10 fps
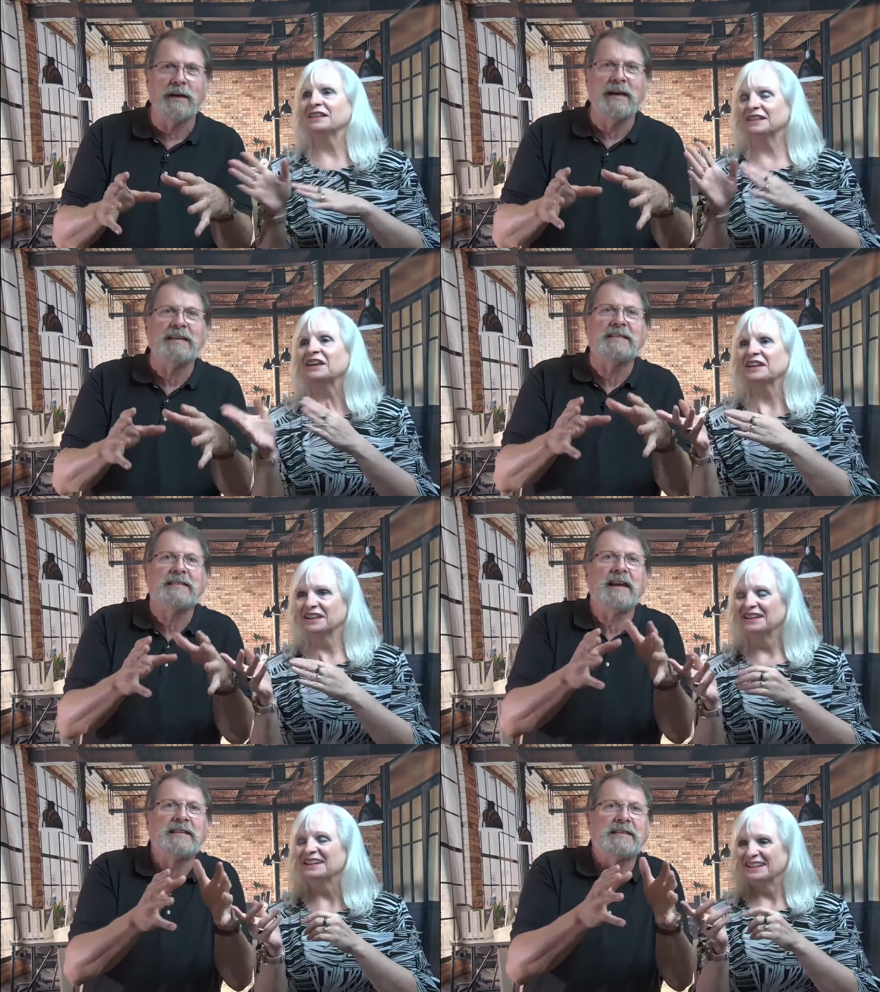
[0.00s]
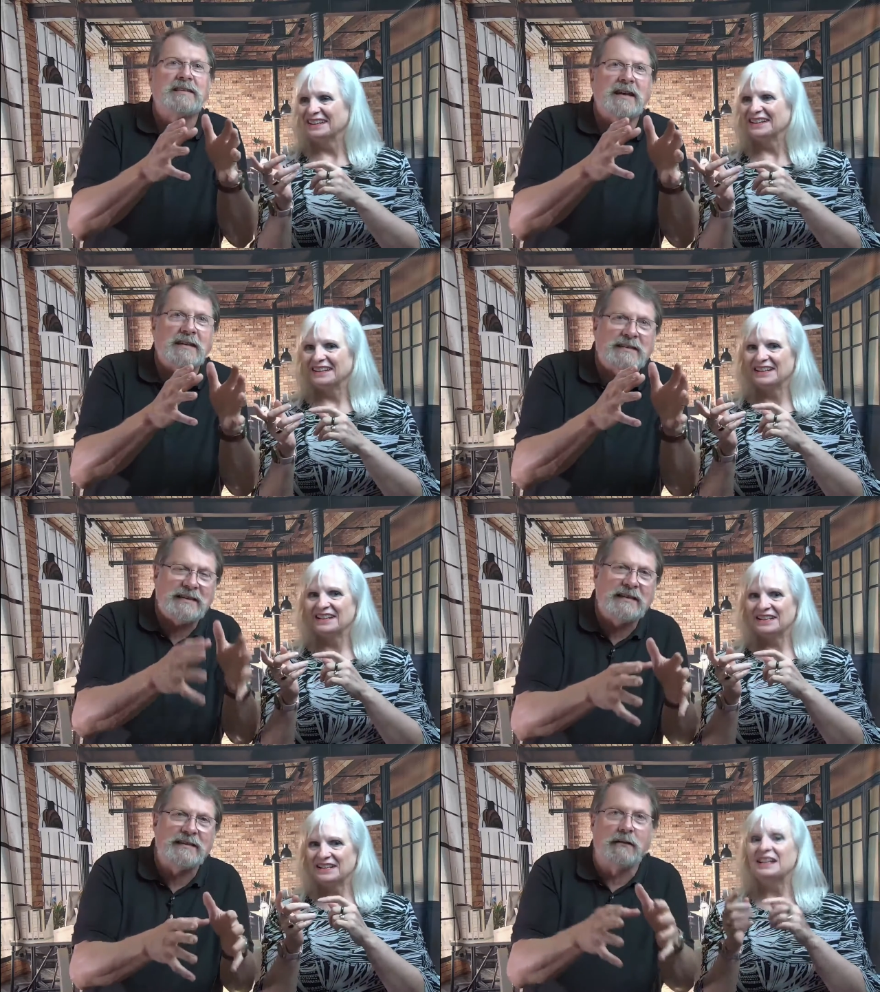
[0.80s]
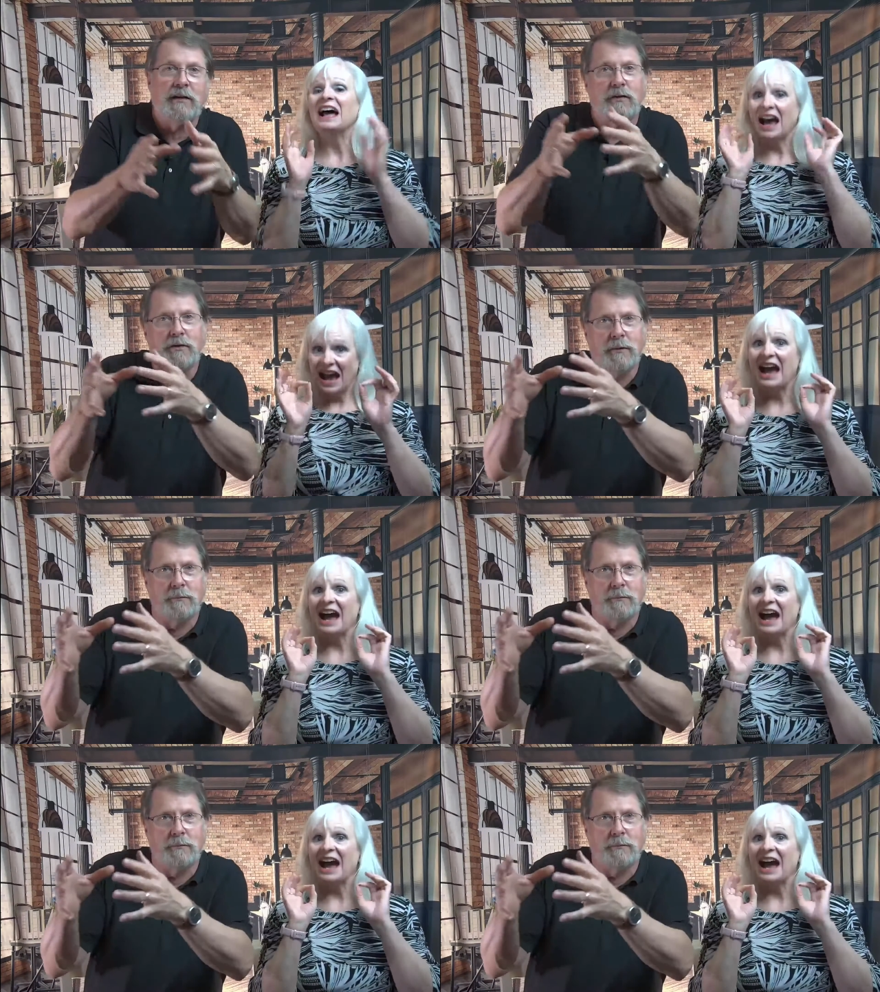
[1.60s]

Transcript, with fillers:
Speaker 1: It yes. sits it sits there either on the